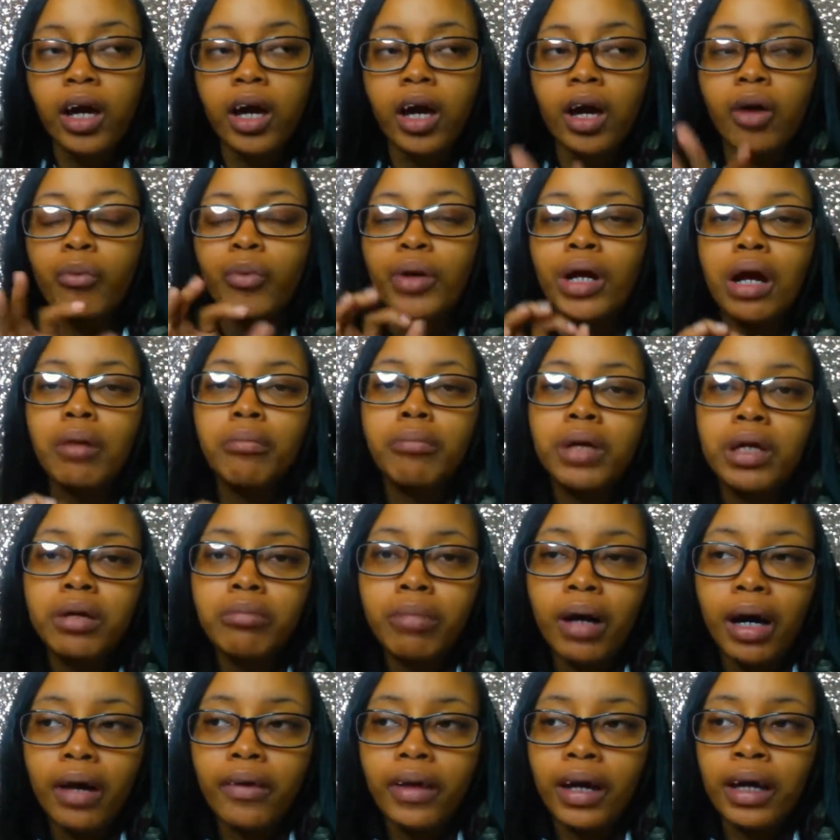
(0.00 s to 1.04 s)
And what I mean
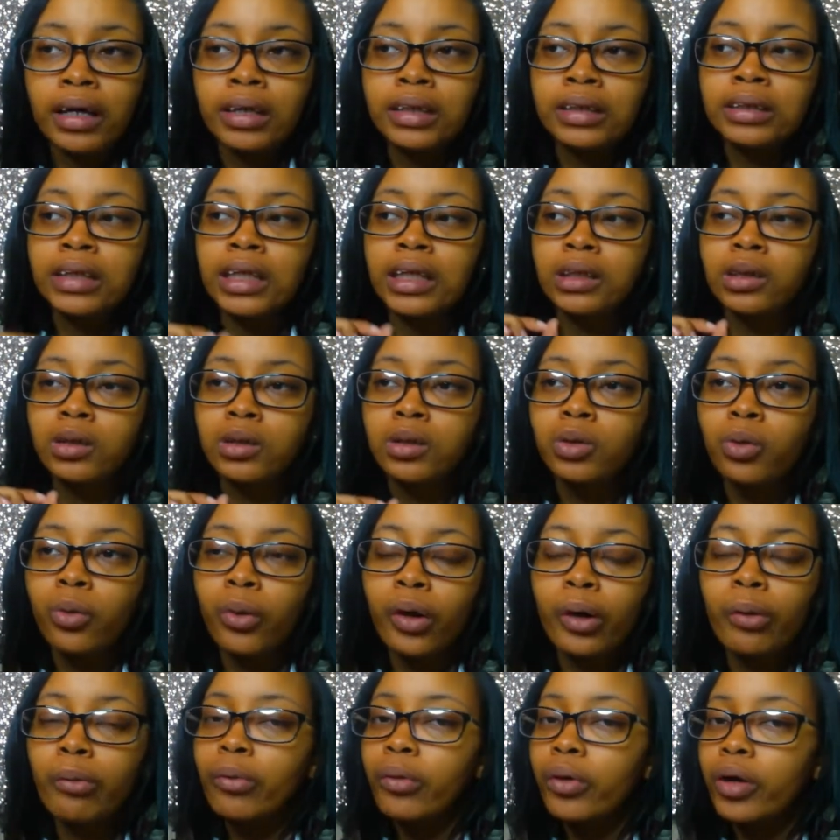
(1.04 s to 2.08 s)
by that is that the
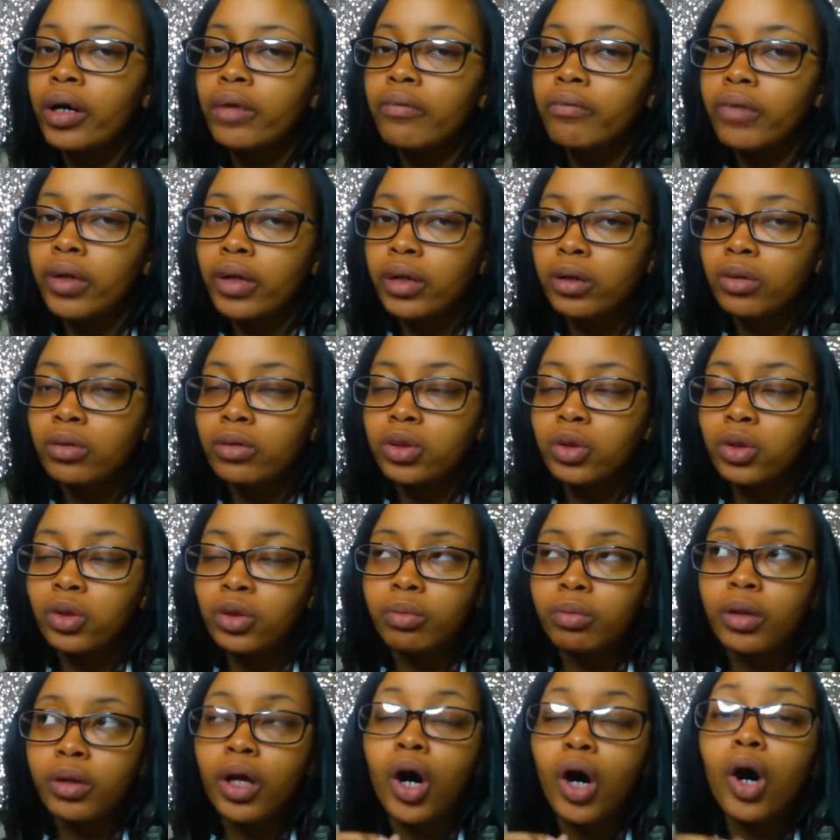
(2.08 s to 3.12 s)
Lord will convict you,
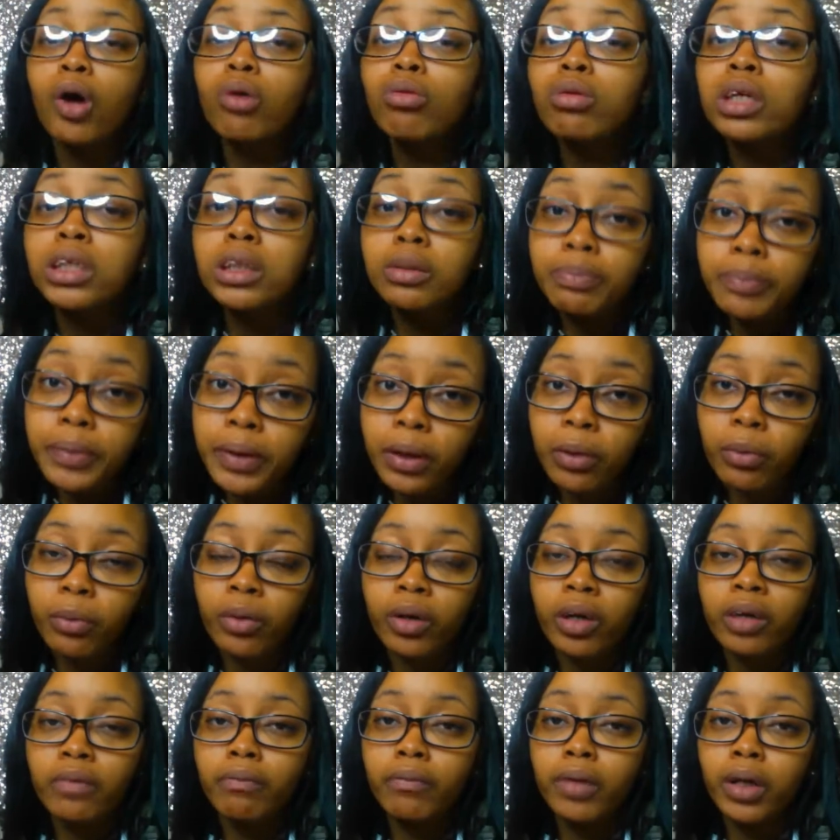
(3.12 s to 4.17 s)
excuse me, the Holy Spirit
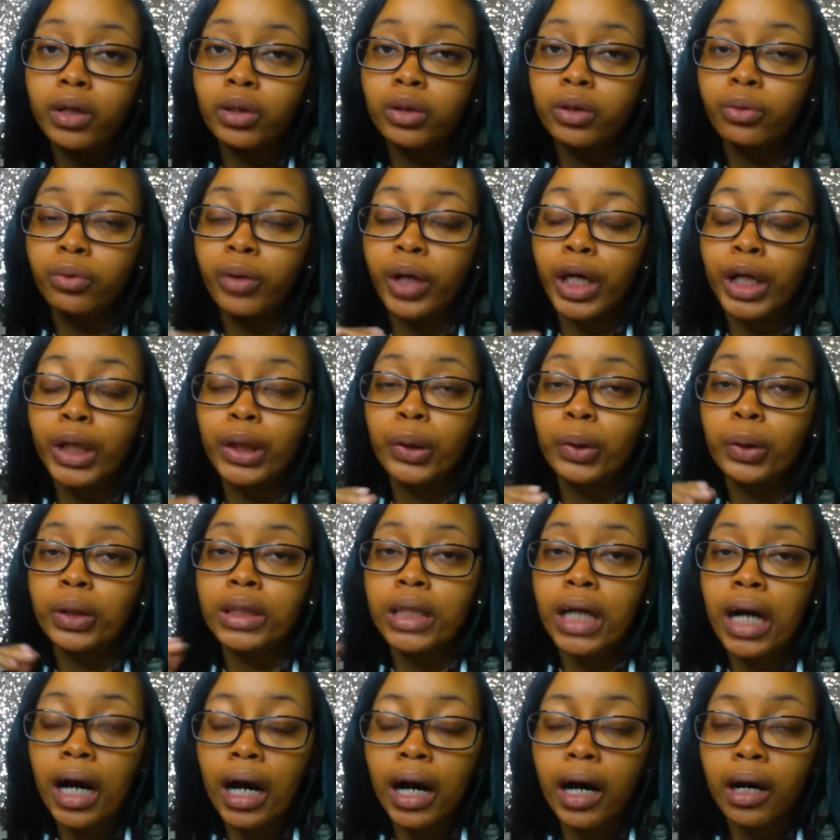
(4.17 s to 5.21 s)
will convict you in your
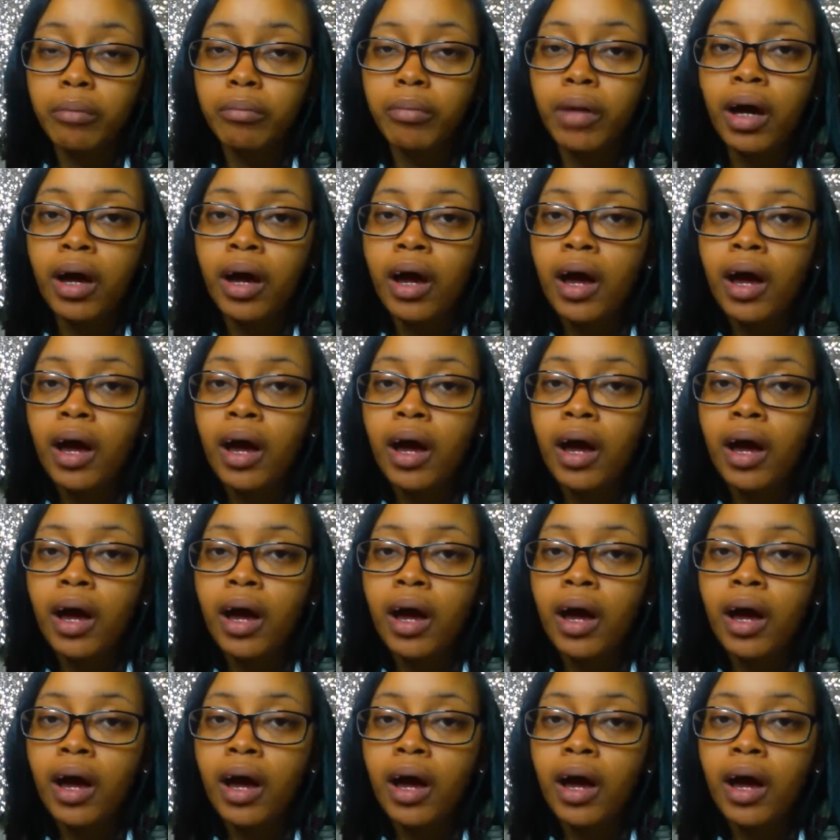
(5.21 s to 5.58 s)
time.